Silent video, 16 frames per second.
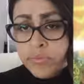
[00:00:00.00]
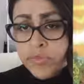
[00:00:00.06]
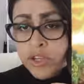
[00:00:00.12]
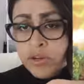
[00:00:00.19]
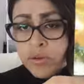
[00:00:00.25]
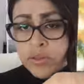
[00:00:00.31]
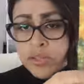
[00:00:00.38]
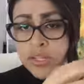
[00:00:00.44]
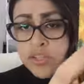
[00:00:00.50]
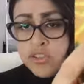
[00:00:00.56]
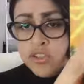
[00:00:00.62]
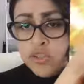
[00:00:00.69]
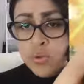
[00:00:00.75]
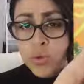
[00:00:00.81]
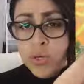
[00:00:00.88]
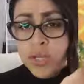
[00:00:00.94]
But look, there's
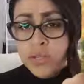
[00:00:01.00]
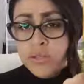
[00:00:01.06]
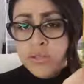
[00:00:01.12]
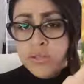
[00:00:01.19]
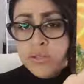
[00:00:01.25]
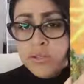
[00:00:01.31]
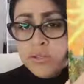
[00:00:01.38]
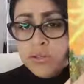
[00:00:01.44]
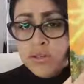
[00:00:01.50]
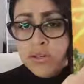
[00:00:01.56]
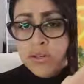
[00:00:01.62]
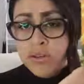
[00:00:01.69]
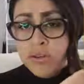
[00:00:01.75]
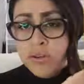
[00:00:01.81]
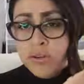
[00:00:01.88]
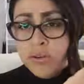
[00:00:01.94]
twins,
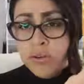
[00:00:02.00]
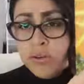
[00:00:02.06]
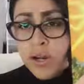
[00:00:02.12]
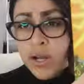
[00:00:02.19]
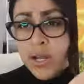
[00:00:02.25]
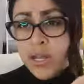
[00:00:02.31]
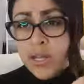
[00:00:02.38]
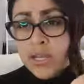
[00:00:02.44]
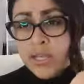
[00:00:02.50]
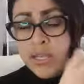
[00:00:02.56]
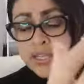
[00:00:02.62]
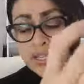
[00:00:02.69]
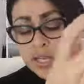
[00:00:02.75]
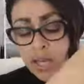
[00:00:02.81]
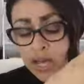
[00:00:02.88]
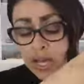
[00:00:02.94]
right?
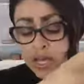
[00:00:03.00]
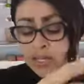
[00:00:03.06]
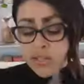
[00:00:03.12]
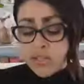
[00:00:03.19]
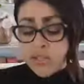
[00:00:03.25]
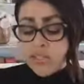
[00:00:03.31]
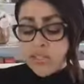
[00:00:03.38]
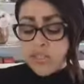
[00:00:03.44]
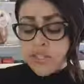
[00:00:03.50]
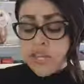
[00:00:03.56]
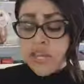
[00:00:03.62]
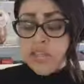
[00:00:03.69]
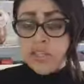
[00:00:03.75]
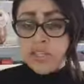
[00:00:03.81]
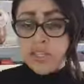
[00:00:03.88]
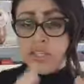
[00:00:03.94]
It's
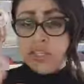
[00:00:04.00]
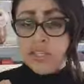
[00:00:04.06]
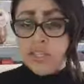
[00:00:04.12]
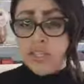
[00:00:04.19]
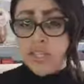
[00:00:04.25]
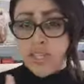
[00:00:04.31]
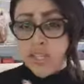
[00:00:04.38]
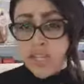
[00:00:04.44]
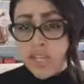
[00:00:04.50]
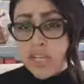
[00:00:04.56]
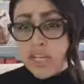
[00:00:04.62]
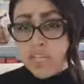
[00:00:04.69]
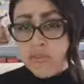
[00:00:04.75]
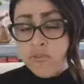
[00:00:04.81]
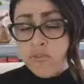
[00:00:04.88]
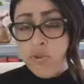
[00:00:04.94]
understanding this
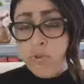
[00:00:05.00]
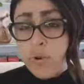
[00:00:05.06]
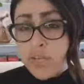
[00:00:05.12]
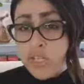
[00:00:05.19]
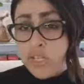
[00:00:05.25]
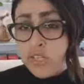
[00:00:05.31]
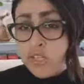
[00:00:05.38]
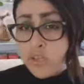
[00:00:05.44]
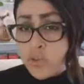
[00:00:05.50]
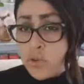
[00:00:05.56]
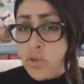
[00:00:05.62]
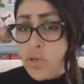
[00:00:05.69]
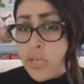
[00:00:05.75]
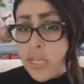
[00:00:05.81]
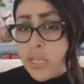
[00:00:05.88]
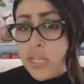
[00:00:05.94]
connection for what it's
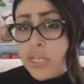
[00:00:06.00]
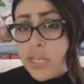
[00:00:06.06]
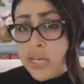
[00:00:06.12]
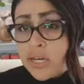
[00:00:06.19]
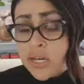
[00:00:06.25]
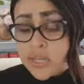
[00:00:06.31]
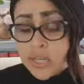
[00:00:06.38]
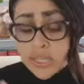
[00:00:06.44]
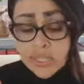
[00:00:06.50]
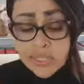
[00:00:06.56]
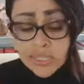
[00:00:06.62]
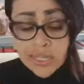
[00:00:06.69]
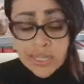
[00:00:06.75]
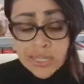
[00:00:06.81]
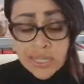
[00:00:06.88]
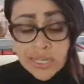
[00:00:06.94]
truly here, and it's
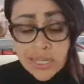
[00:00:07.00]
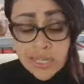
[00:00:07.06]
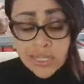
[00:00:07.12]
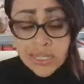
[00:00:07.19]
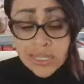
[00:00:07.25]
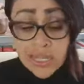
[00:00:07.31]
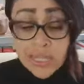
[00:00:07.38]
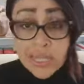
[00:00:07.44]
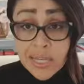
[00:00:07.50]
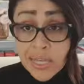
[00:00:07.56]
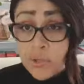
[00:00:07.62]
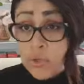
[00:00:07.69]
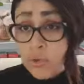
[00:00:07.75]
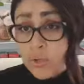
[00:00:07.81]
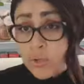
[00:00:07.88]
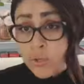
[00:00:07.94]
here to
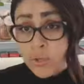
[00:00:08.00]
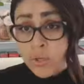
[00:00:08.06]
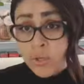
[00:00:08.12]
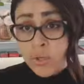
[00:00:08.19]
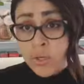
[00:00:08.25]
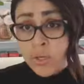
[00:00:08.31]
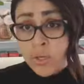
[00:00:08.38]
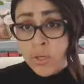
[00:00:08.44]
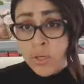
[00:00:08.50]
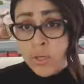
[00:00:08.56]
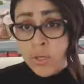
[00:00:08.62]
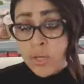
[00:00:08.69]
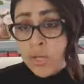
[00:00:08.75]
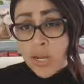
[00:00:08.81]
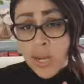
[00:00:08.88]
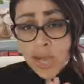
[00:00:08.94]
heal you
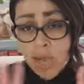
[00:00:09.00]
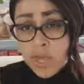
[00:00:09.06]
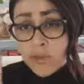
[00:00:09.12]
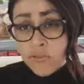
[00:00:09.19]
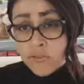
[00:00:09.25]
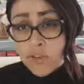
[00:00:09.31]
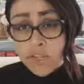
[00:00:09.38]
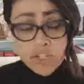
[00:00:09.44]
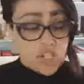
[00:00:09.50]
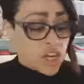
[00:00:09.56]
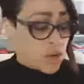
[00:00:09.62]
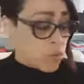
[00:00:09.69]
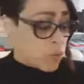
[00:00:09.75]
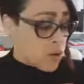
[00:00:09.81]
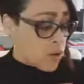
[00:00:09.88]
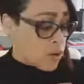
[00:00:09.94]
in every
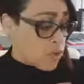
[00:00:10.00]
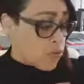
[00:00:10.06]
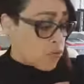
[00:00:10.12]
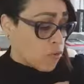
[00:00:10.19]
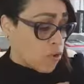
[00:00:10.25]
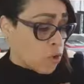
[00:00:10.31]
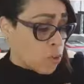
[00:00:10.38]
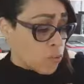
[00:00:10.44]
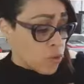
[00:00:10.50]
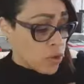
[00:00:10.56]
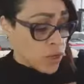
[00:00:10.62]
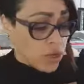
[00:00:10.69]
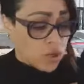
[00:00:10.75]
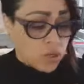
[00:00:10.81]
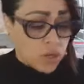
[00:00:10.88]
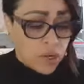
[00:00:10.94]
shape, way, and form
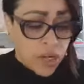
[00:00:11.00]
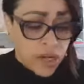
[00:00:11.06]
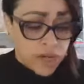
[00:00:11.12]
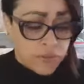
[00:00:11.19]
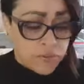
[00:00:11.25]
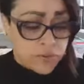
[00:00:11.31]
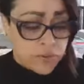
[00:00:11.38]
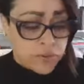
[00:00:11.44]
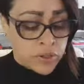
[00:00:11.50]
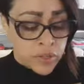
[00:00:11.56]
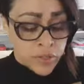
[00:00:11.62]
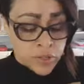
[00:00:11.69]
within your life.